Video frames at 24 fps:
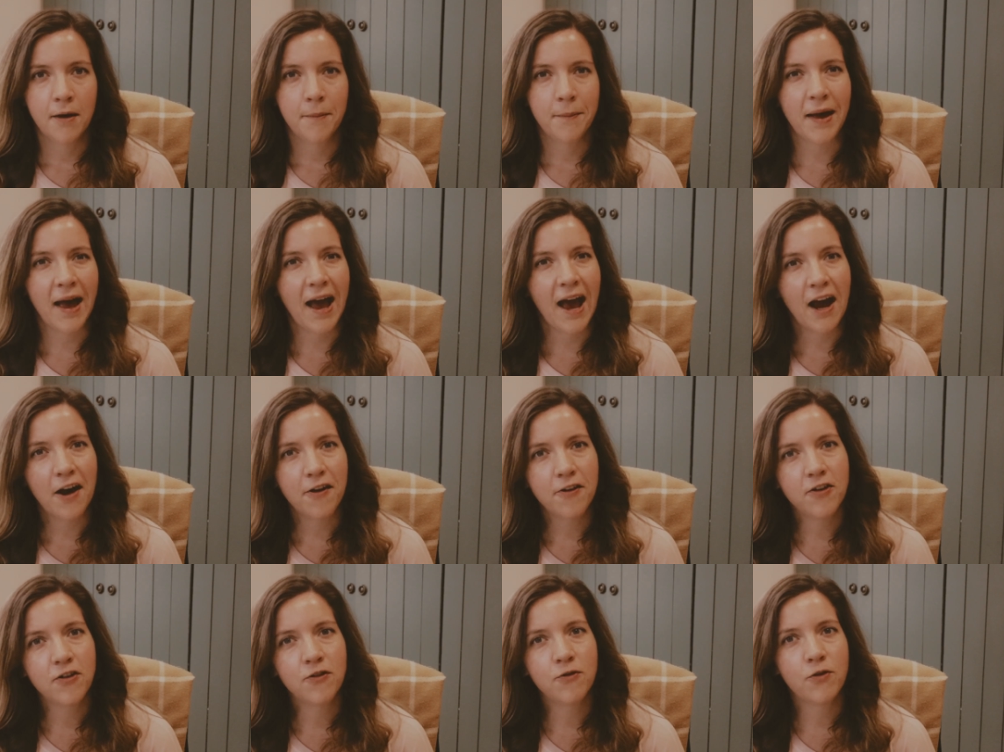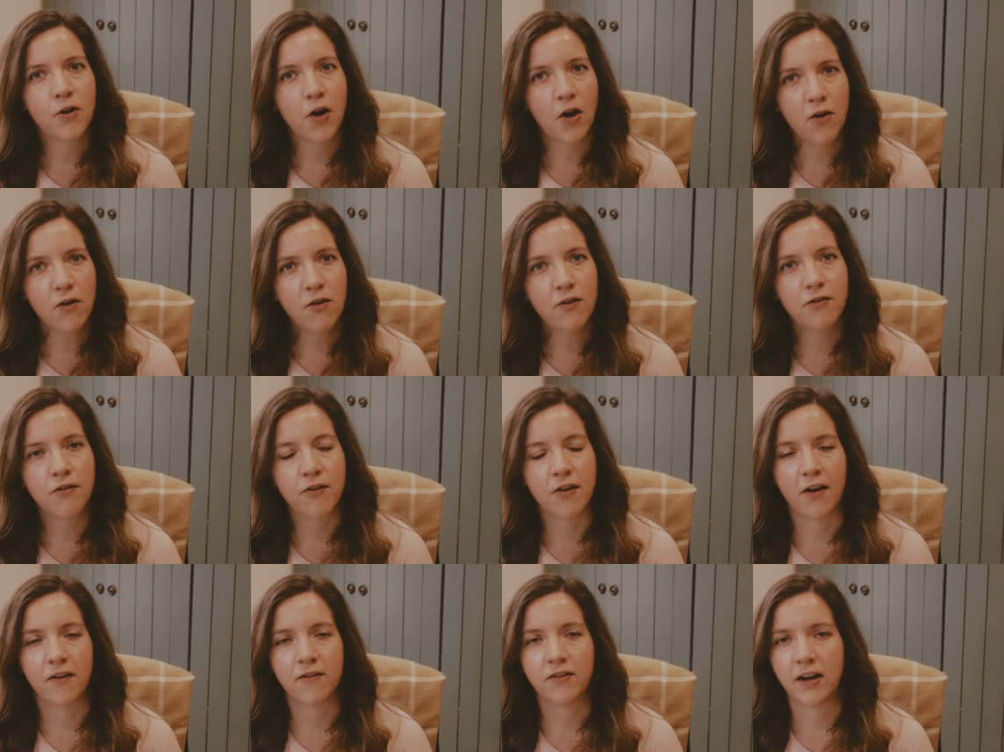But how do you know if
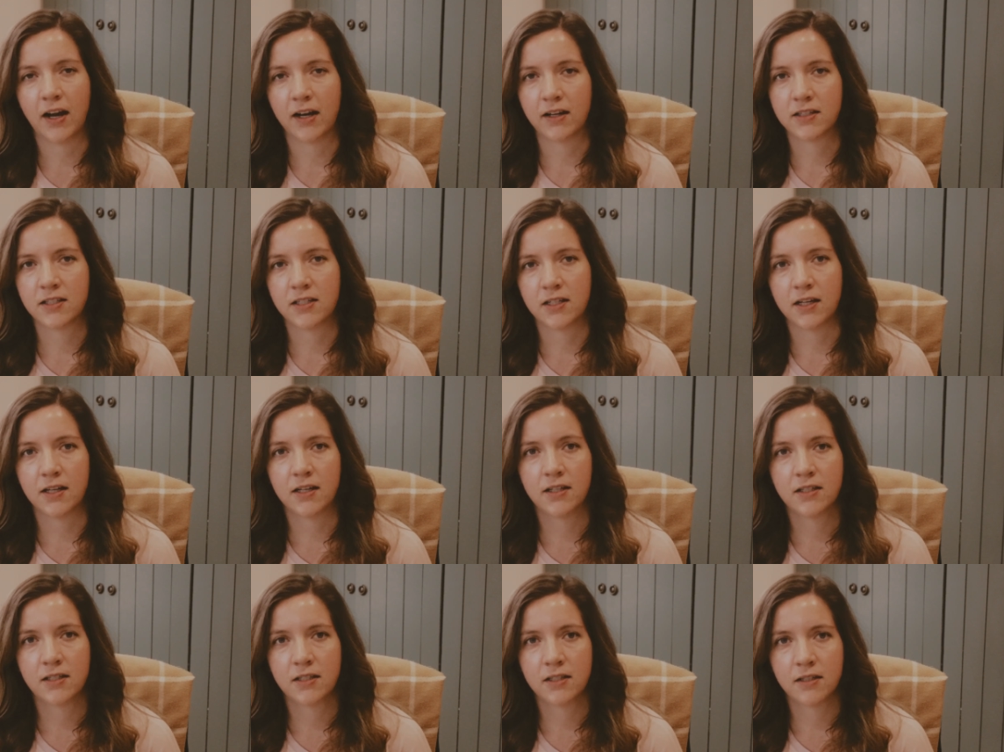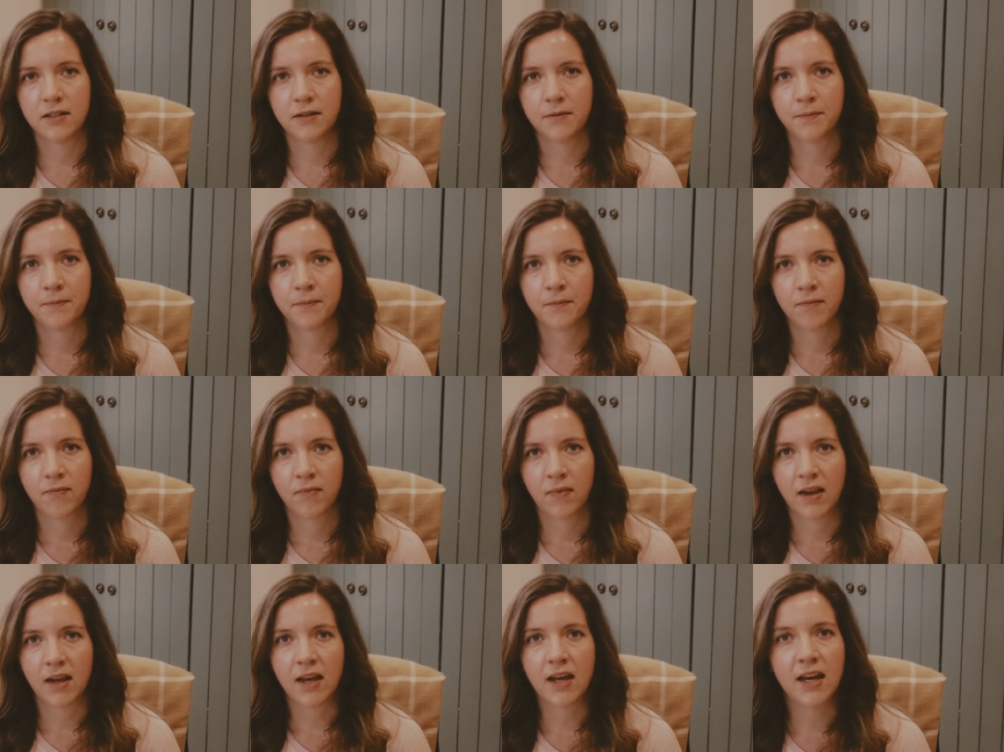you have nexus?
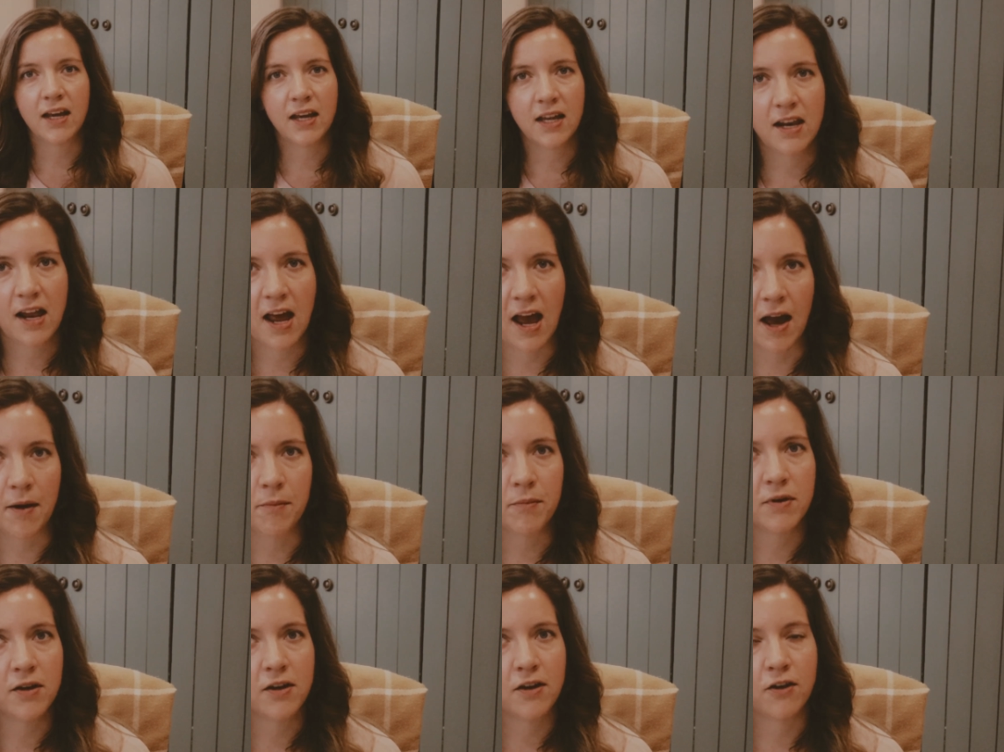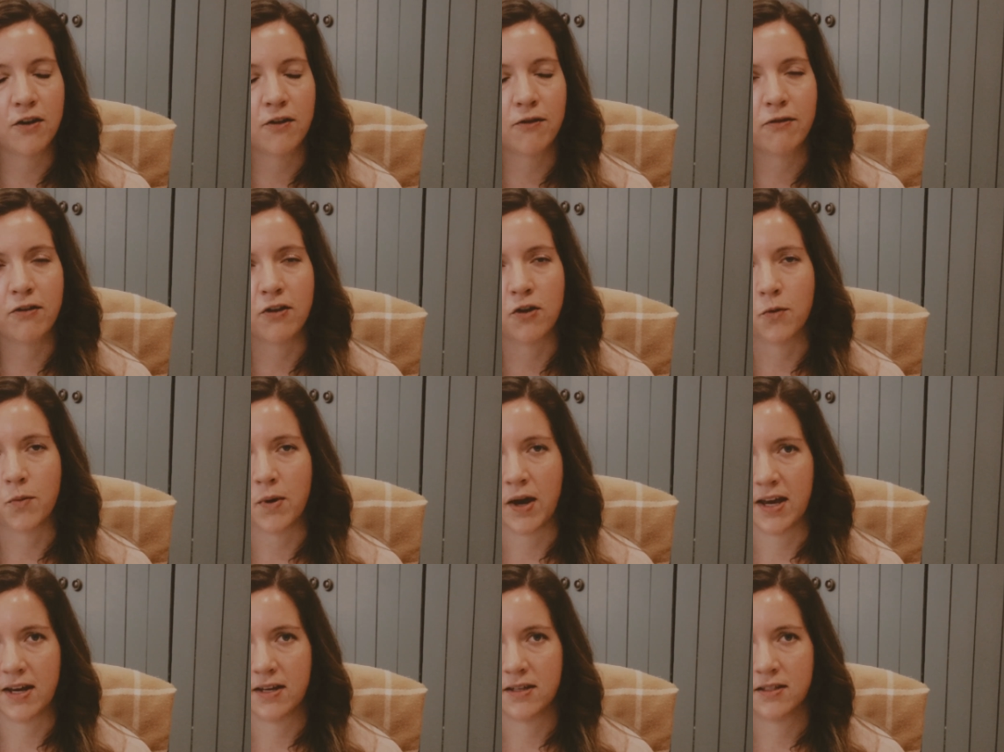It can happen in a few
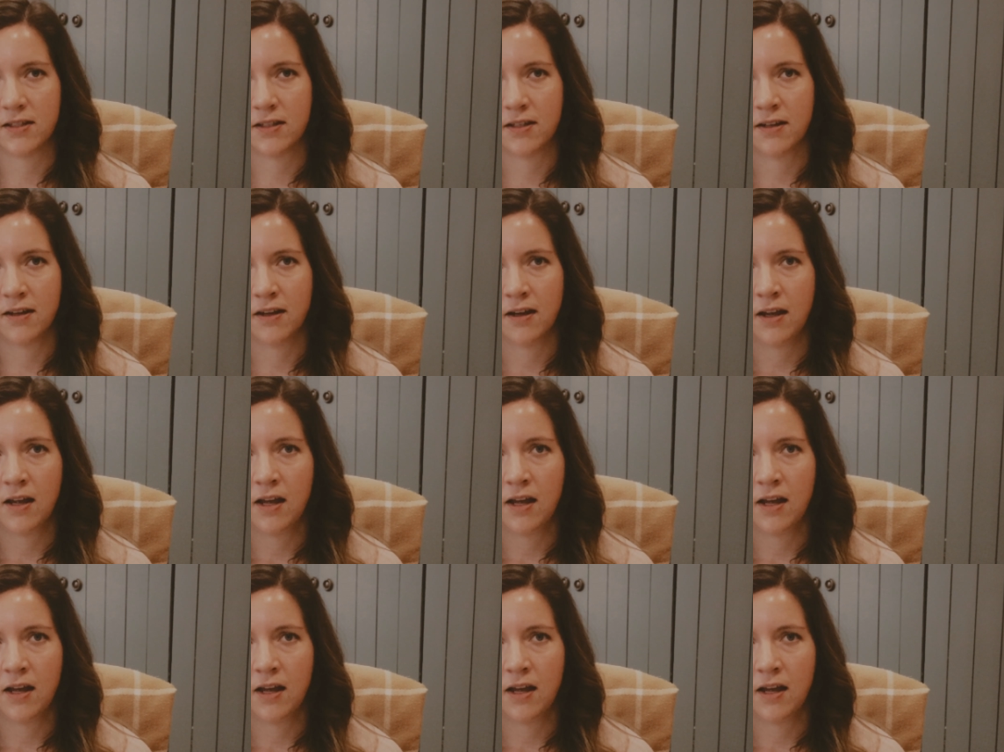ways.